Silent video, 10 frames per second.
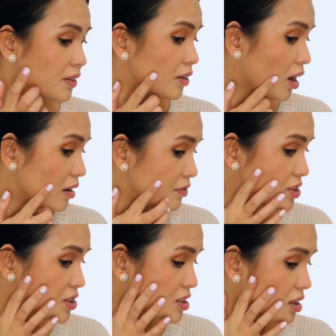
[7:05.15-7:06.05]
The
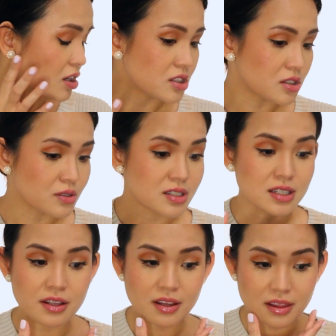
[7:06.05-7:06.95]
coverage is also
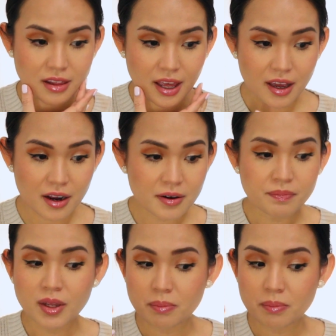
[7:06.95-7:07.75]
still there.